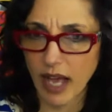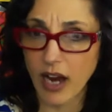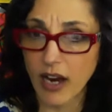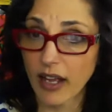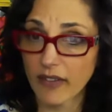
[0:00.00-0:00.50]

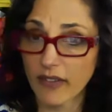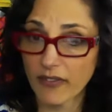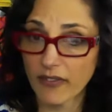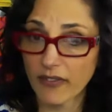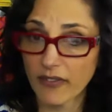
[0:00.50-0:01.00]
And
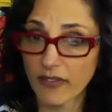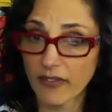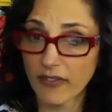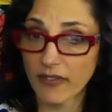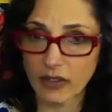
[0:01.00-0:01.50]
Nikki,
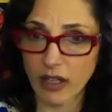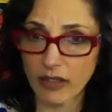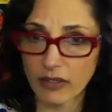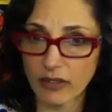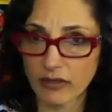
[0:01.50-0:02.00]
you're
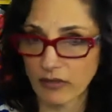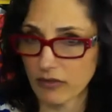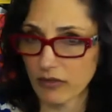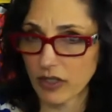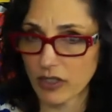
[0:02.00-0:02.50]
on
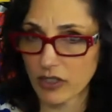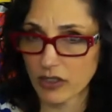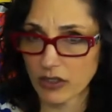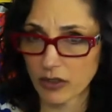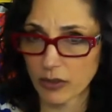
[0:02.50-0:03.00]

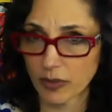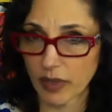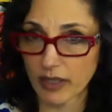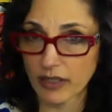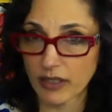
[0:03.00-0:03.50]
Google+,
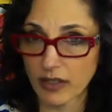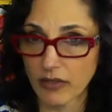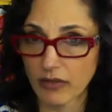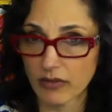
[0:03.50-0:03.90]
so,